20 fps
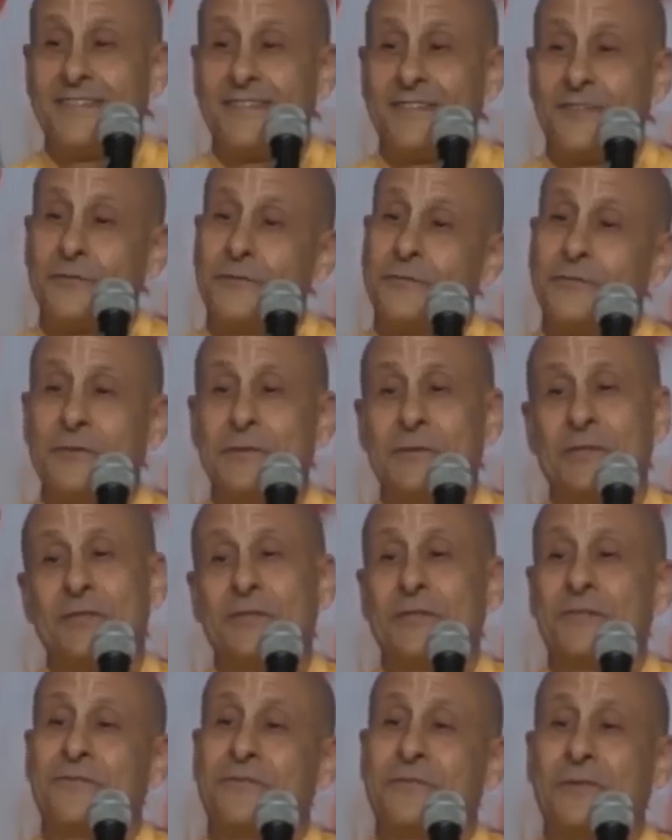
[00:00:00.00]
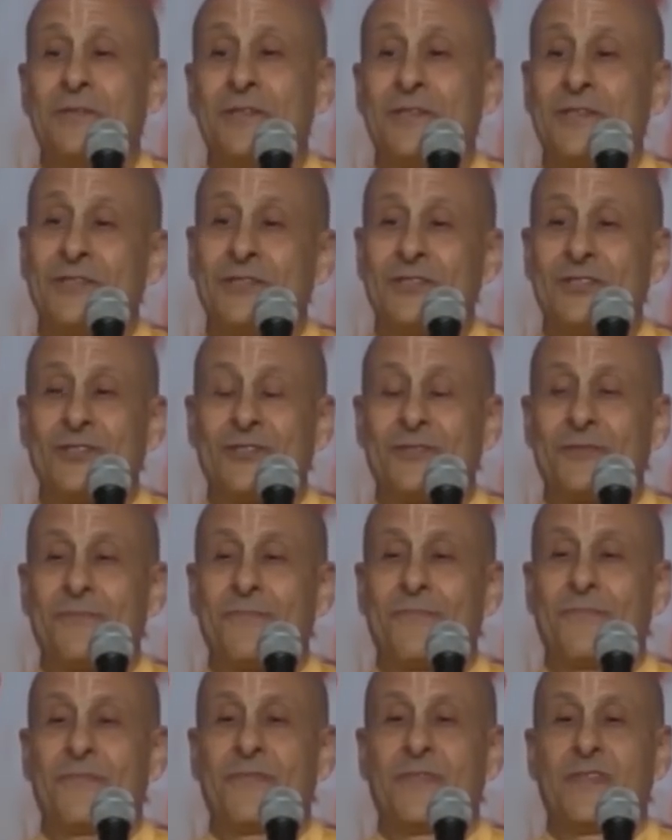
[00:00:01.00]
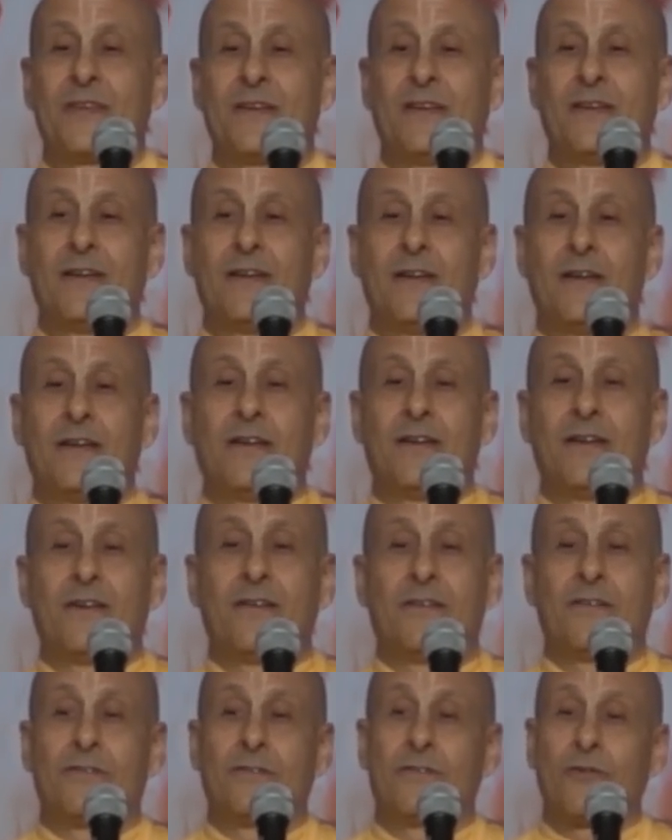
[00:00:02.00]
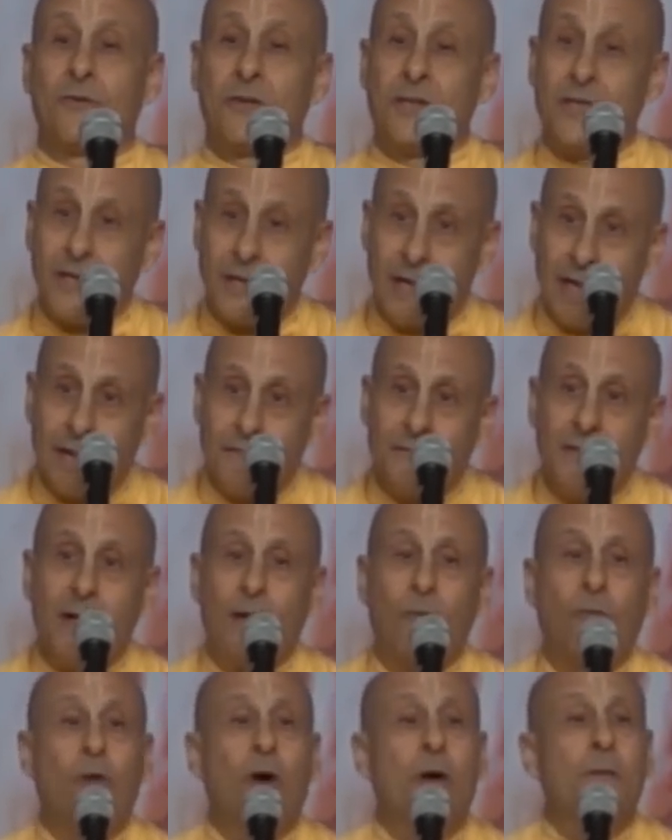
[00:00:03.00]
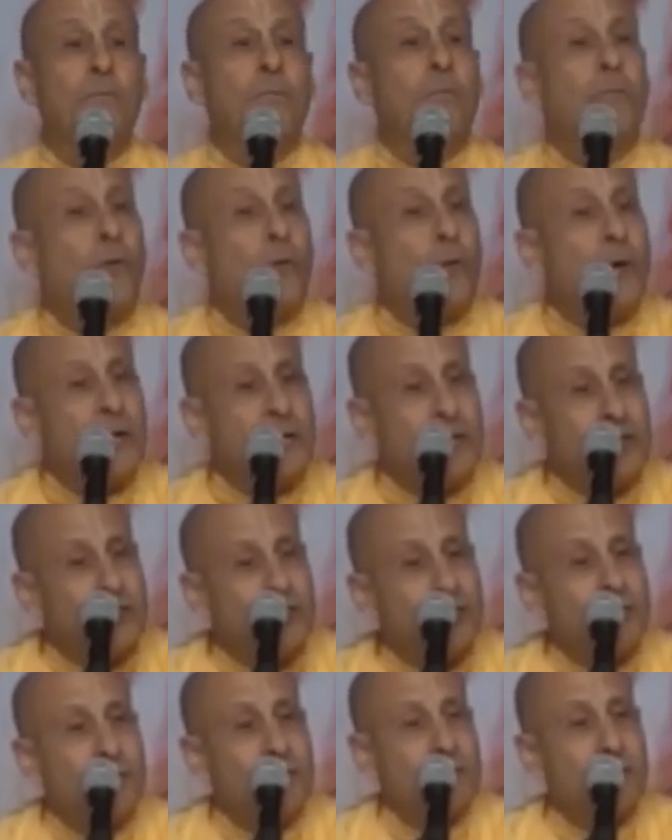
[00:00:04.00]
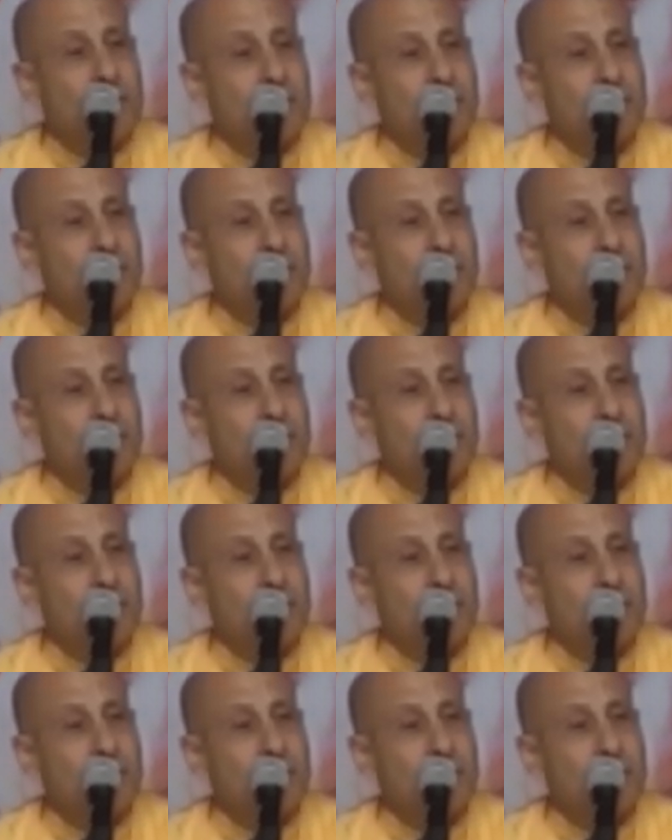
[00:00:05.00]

Dhruva's in the forest. So he had that one pointed